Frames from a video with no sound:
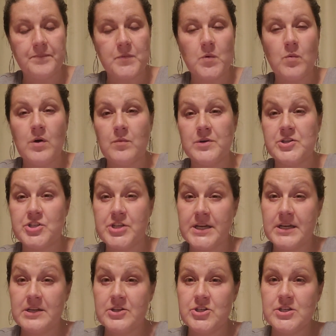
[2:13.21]
What would
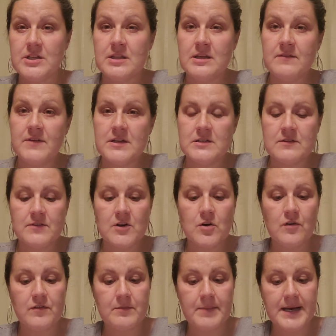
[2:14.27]
change in the event of a
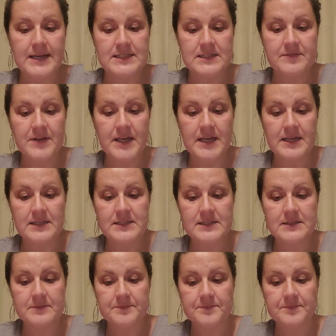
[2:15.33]
COVID positive case